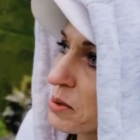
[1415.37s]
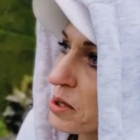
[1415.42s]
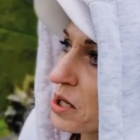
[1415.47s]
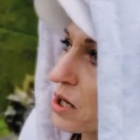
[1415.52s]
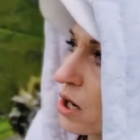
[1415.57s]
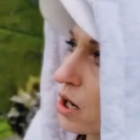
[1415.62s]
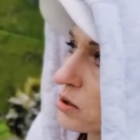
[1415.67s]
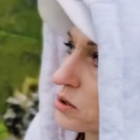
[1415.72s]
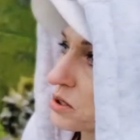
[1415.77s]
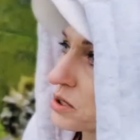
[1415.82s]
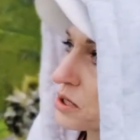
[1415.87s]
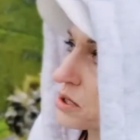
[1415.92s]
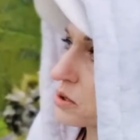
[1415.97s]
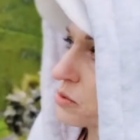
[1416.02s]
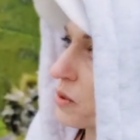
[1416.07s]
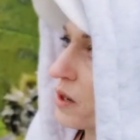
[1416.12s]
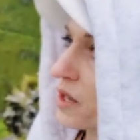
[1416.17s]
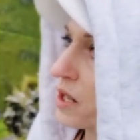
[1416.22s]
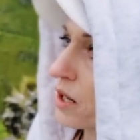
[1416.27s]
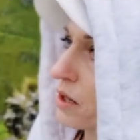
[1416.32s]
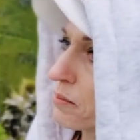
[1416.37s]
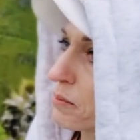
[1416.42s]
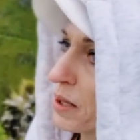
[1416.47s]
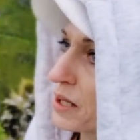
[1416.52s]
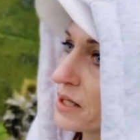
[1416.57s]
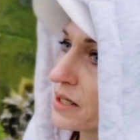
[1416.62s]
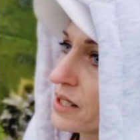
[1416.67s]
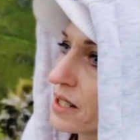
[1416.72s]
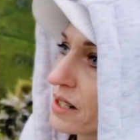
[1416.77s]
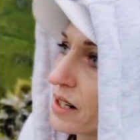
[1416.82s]
closed as well,
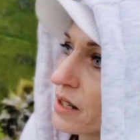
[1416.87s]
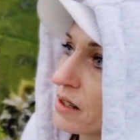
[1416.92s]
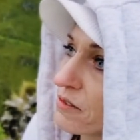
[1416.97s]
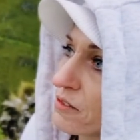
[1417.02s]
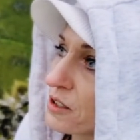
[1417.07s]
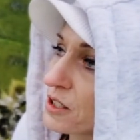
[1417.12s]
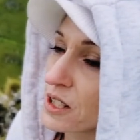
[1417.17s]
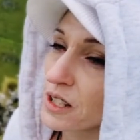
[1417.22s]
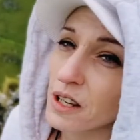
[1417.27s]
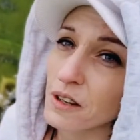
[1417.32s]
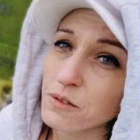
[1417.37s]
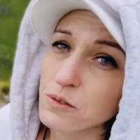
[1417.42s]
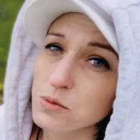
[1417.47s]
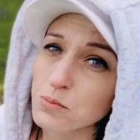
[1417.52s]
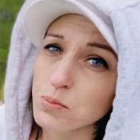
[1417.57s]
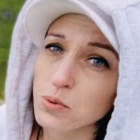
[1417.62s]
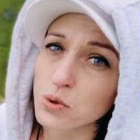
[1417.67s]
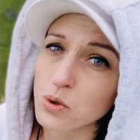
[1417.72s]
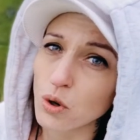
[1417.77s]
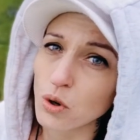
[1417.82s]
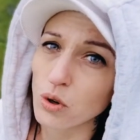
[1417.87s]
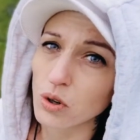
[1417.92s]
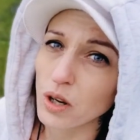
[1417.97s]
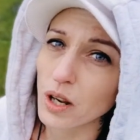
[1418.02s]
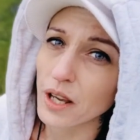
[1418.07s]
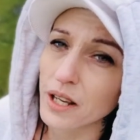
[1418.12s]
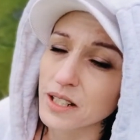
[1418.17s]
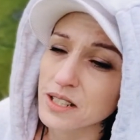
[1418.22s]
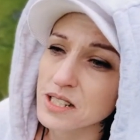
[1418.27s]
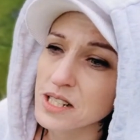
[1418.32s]
but there I think I have to book
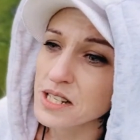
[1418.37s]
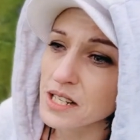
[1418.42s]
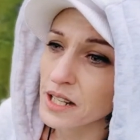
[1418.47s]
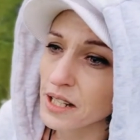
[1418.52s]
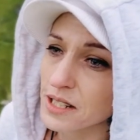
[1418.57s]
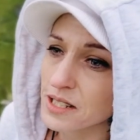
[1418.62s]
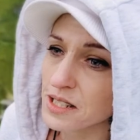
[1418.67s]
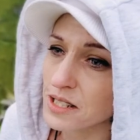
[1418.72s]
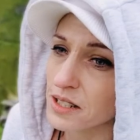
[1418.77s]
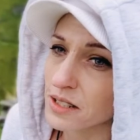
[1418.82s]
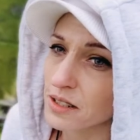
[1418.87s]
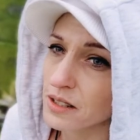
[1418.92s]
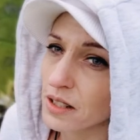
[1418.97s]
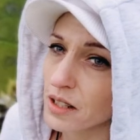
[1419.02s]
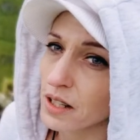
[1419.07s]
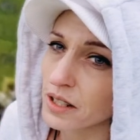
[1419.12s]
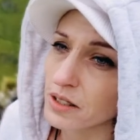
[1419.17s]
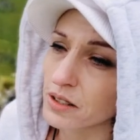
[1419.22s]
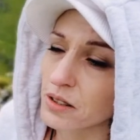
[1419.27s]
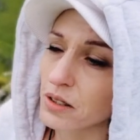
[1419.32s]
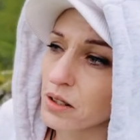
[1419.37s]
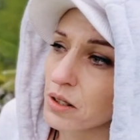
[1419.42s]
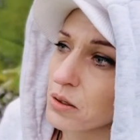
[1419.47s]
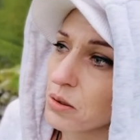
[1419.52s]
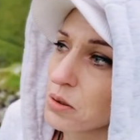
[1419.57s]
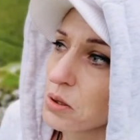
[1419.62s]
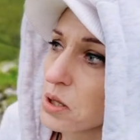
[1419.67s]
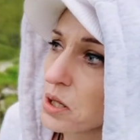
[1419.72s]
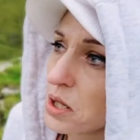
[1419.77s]
online tickets and I don't know.